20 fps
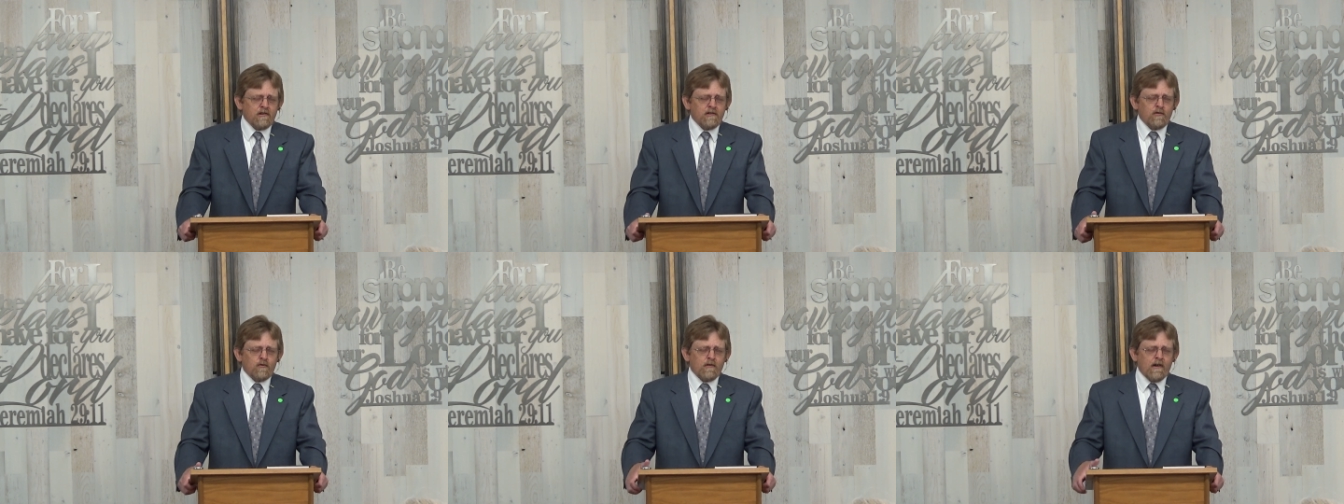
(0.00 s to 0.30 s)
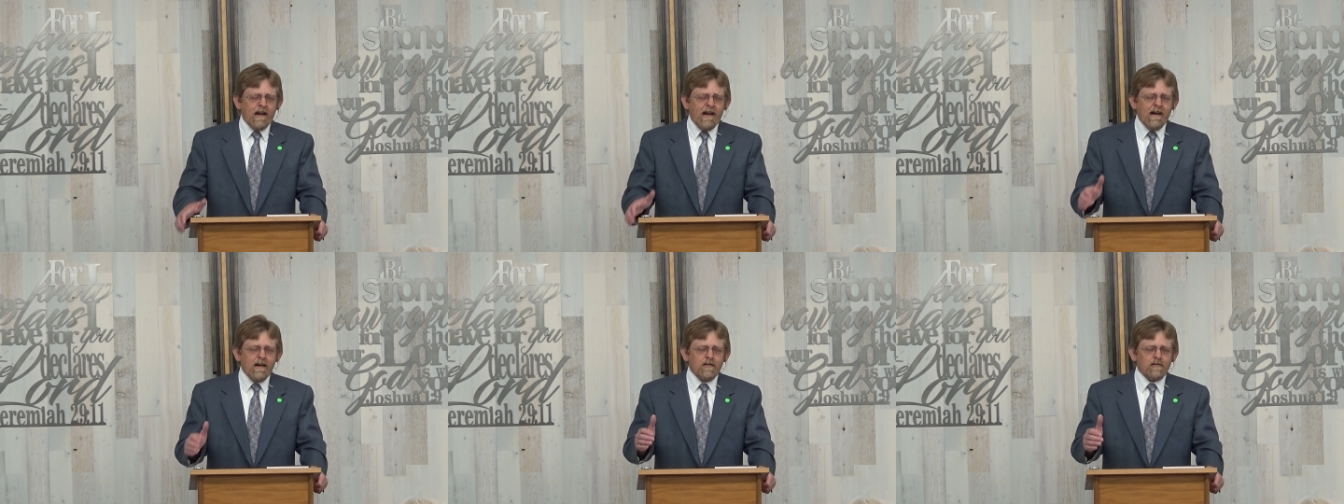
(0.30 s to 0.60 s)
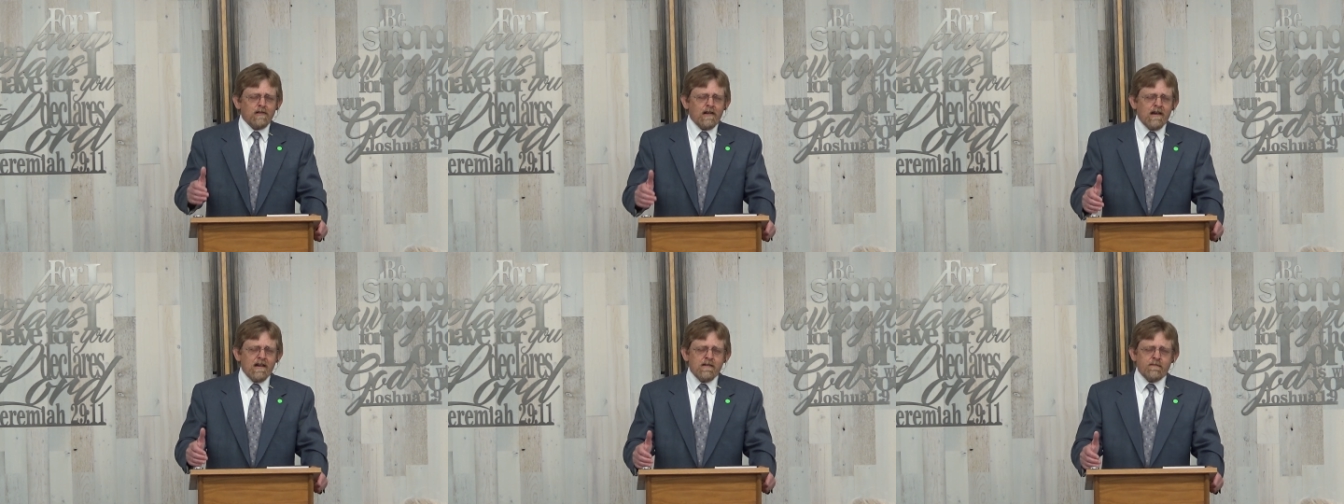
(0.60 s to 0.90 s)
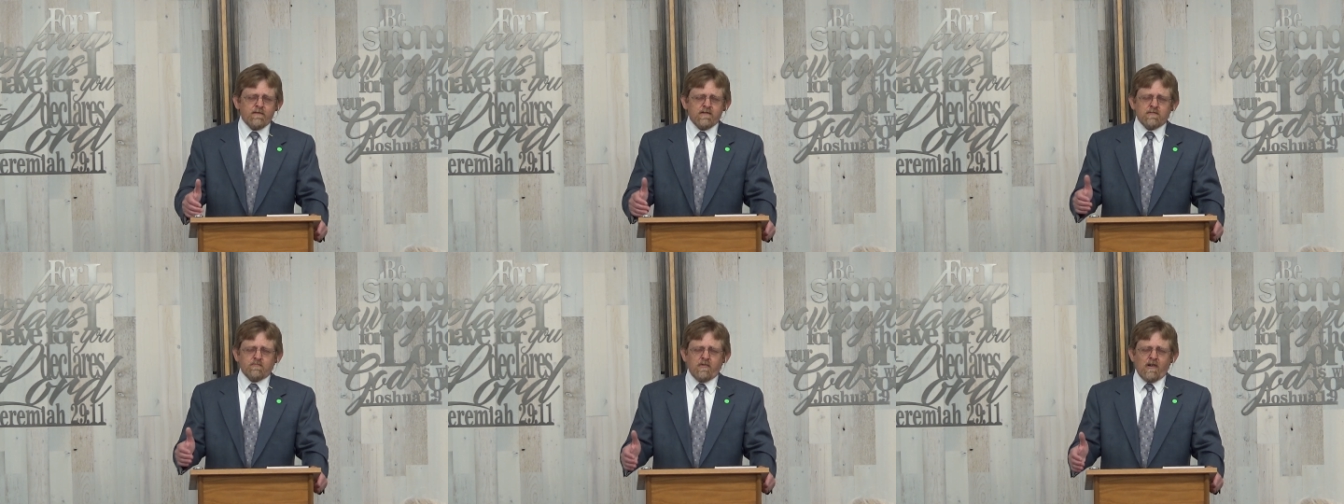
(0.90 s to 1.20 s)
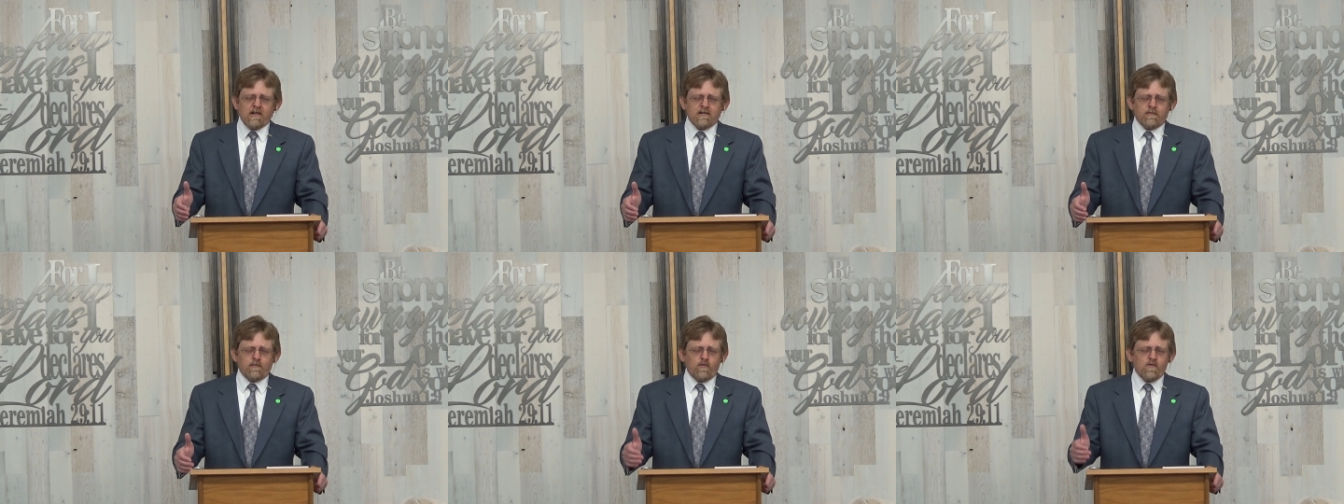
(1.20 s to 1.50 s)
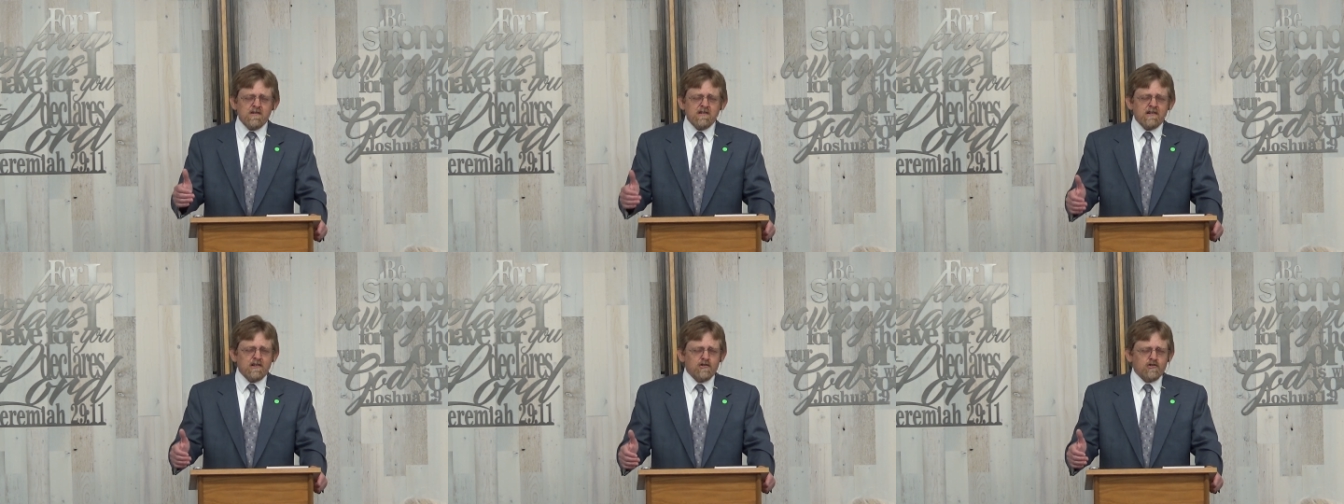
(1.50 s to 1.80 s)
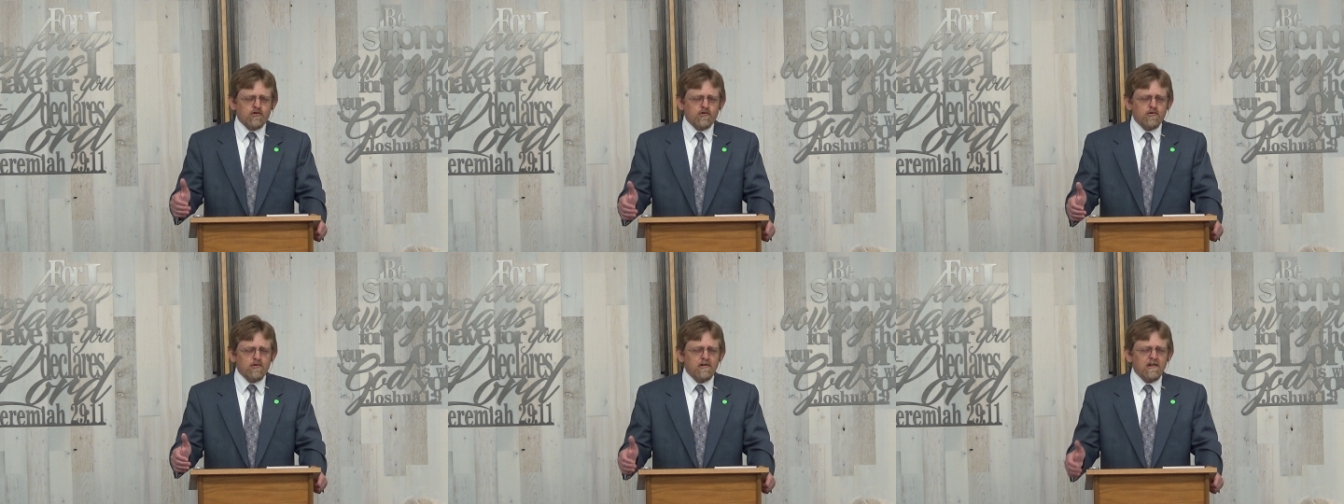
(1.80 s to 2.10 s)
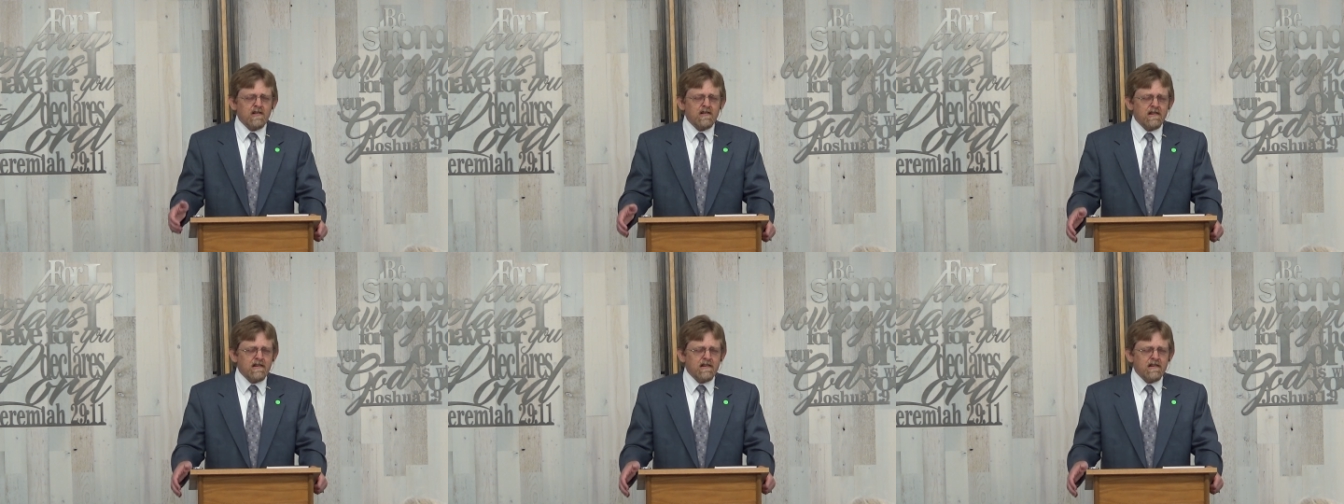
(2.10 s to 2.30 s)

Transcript: And Lord, our life is possible. We can truly